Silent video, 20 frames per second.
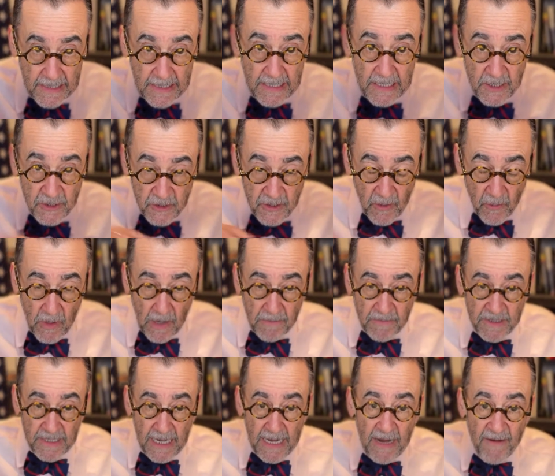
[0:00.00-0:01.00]
Do you hear what I'm
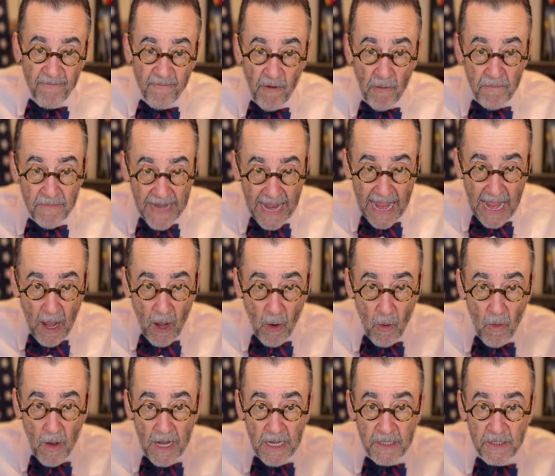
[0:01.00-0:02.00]
saying? From now
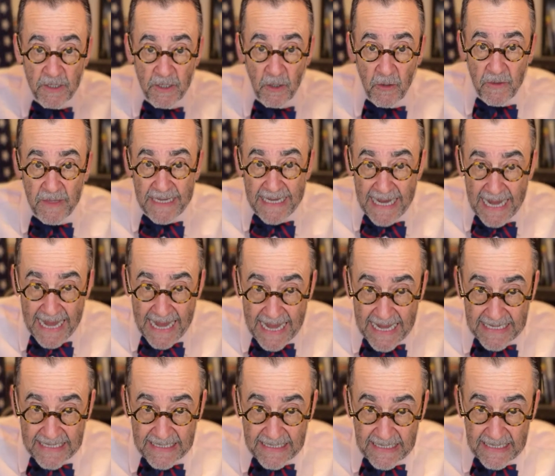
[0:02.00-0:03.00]
until the
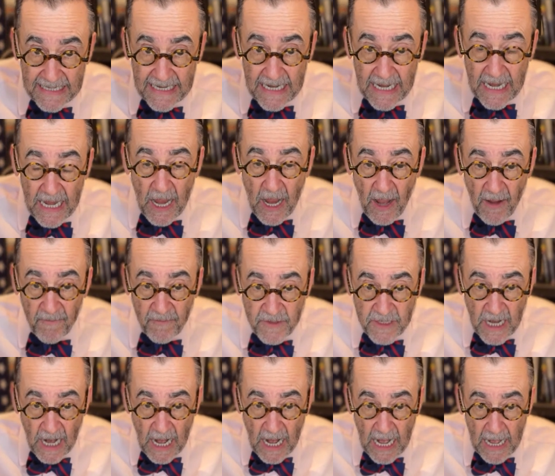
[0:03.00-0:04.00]
end of
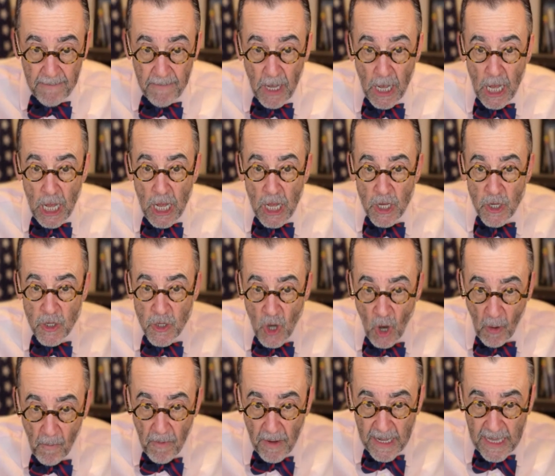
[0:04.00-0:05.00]
time,
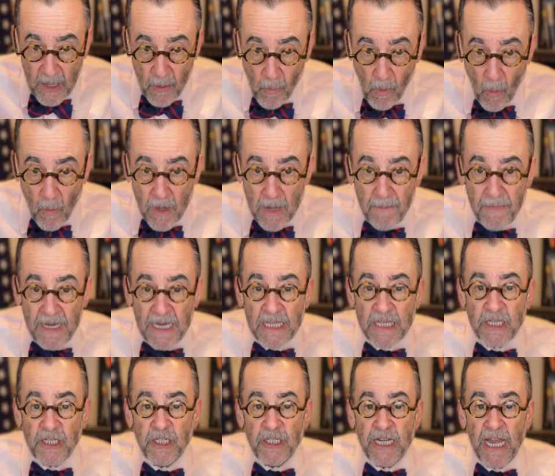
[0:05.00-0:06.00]
Nobody will want to be in the
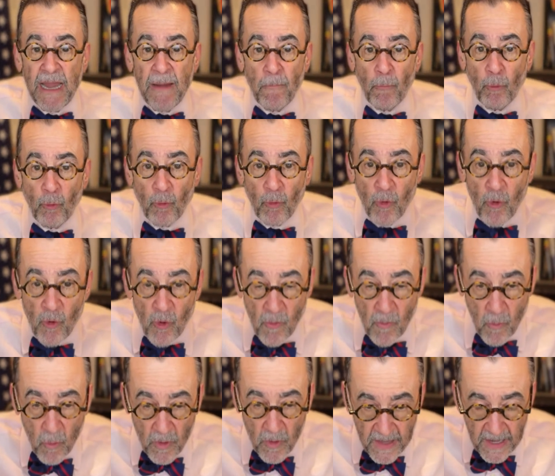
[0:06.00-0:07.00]
same room
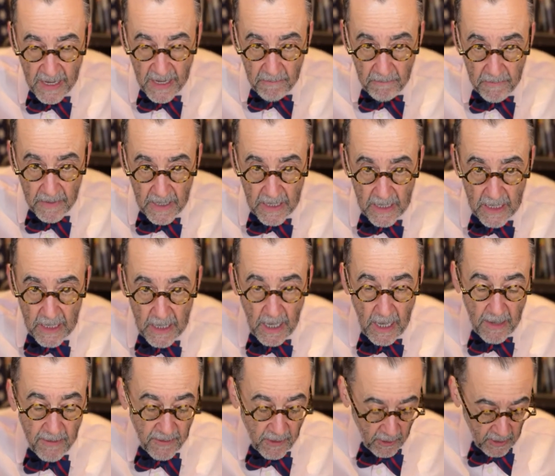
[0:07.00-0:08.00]
with him.
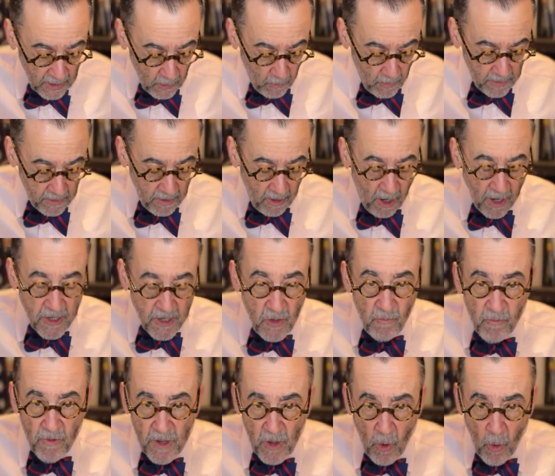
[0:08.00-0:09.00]
They're going to wonder, are you
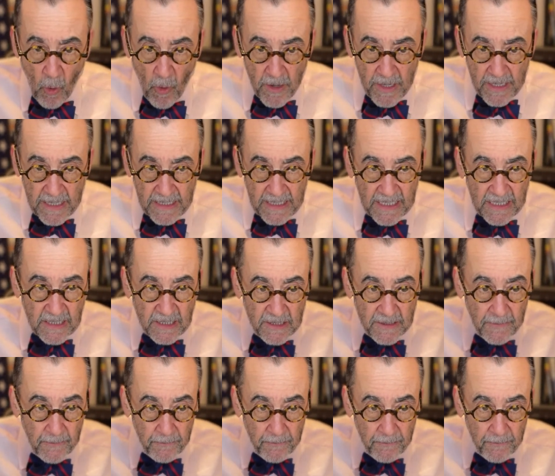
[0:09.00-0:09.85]
recording this?